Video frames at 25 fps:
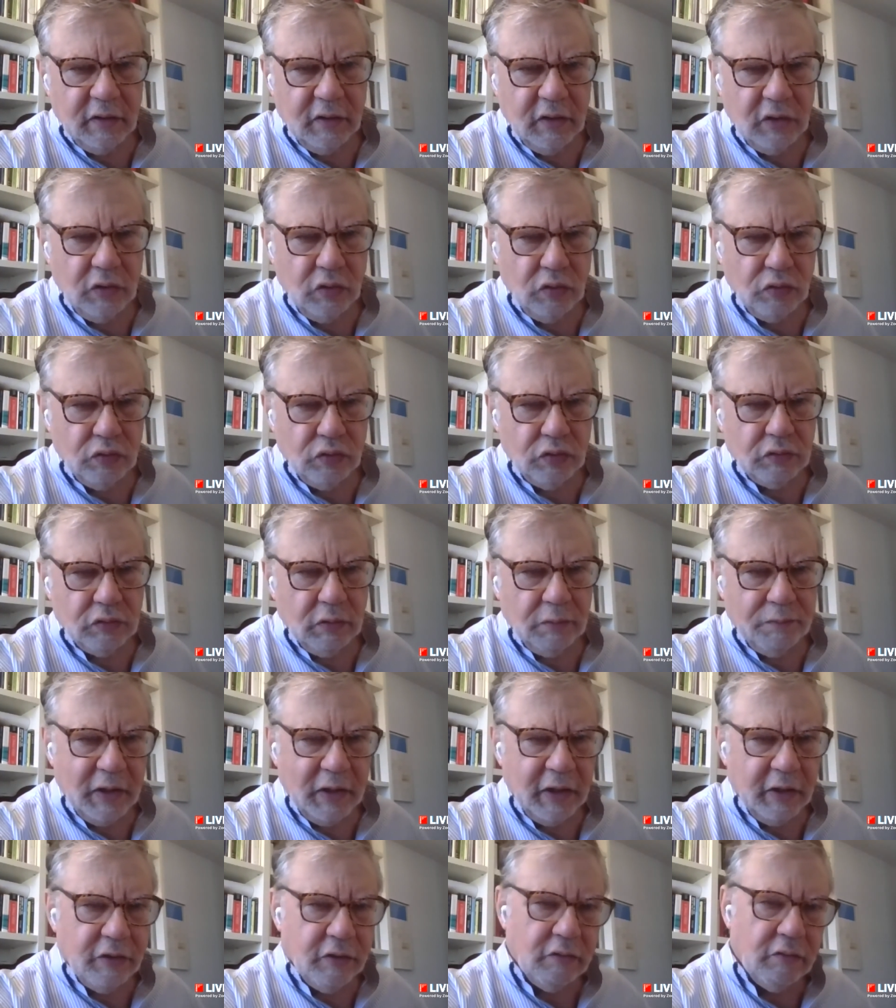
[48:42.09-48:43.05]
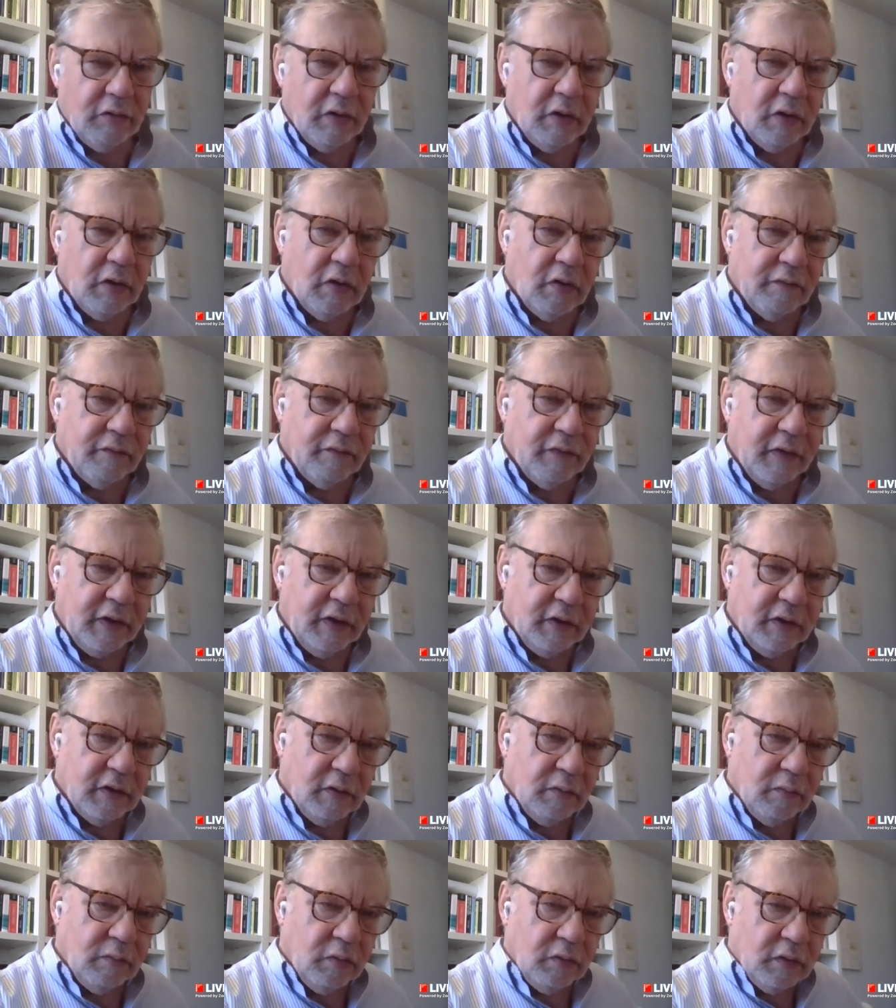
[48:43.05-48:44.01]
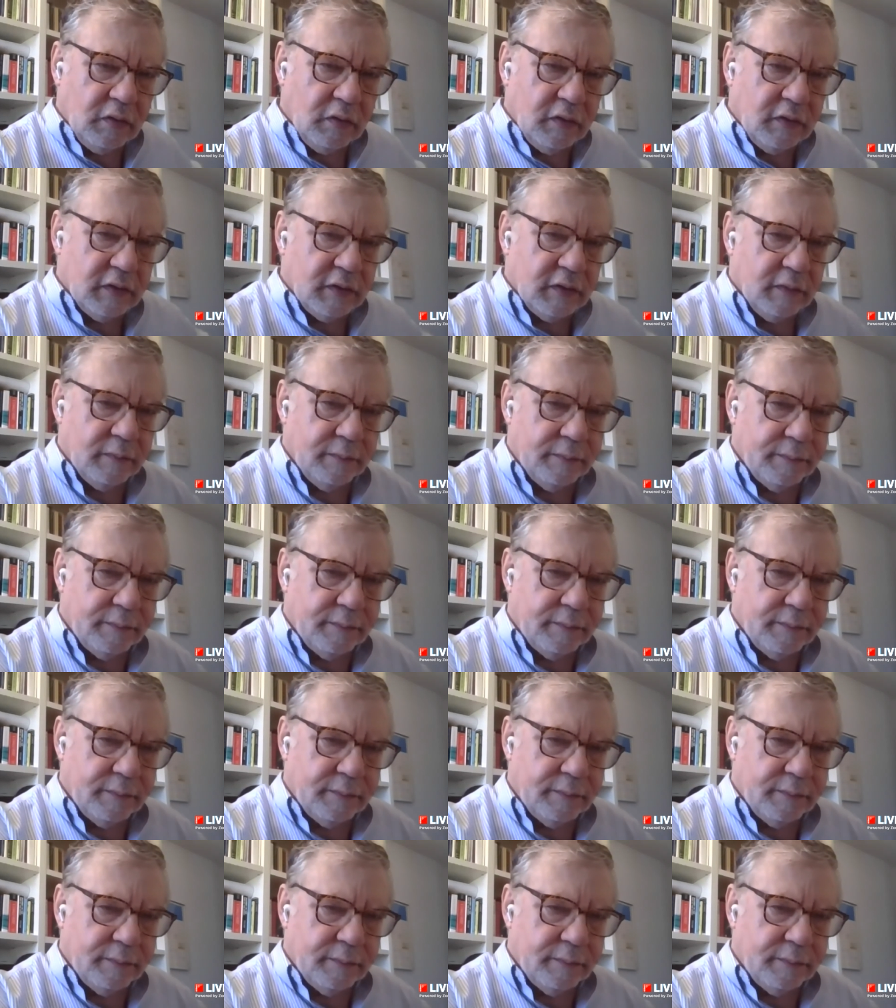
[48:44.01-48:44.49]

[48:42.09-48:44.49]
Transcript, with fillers: the usual plethora of edited books.